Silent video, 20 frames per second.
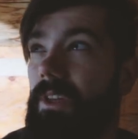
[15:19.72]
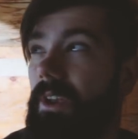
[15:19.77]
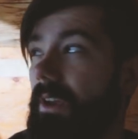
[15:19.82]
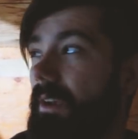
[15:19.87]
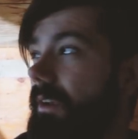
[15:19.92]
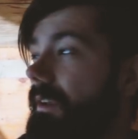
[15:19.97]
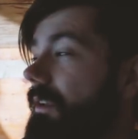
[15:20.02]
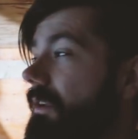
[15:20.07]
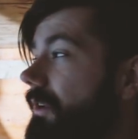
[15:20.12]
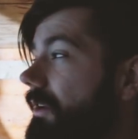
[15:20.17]
than
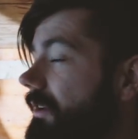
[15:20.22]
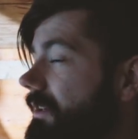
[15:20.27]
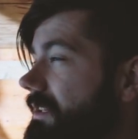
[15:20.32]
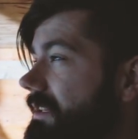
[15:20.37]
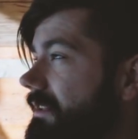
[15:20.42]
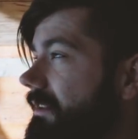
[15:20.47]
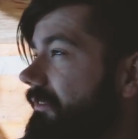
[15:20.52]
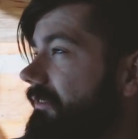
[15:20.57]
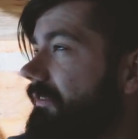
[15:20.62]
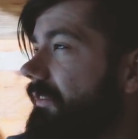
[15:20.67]
it looked
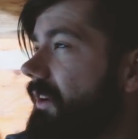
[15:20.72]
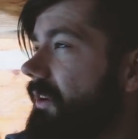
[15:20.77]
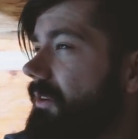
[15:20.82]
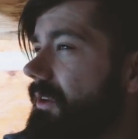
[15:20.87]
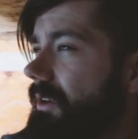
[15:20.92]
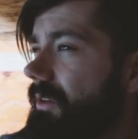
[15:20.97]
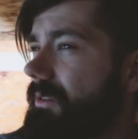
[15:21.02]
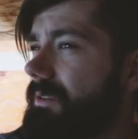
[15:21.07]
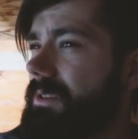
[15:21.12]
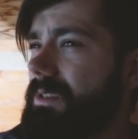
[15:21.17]
in the
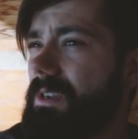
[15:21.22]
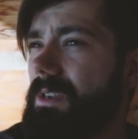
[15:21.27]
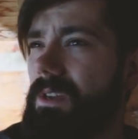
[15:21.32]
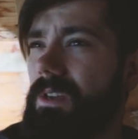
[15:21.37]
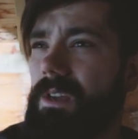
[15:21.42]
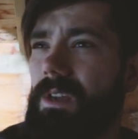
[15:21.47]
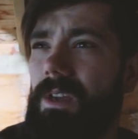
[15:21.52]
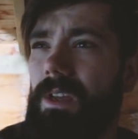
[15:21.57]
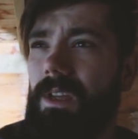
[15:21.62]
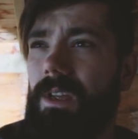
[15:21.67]
photos,
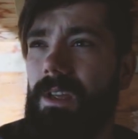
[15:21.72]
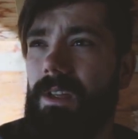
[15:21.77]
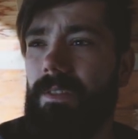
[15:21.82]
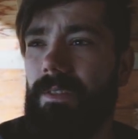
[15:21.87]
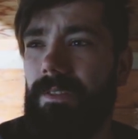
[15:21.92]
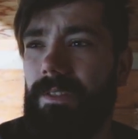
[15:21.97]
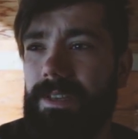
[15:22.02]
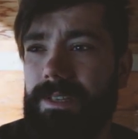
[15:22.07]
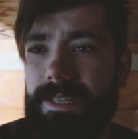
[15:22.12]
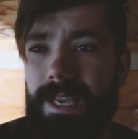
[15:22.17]

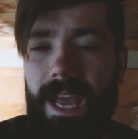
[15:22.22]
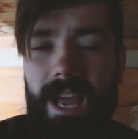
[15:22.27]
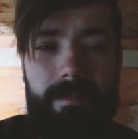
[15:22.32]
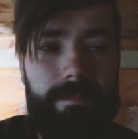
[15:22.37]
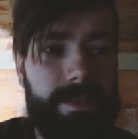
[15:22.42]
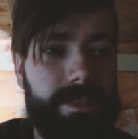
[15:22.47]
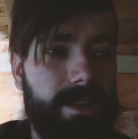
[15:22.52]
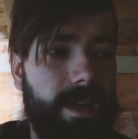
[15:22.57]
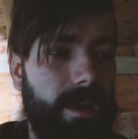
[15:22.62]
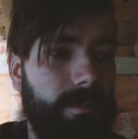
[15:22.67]
this
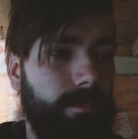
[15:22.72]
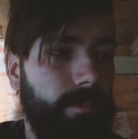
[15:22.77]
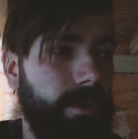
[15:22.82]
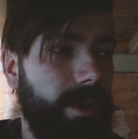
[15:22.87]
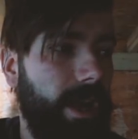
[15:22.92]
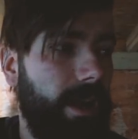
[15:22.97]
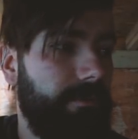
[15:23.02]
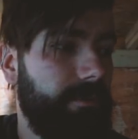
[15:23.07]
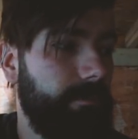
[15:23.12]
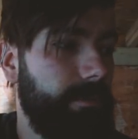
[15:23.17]
cabin top
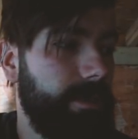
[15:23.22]
would have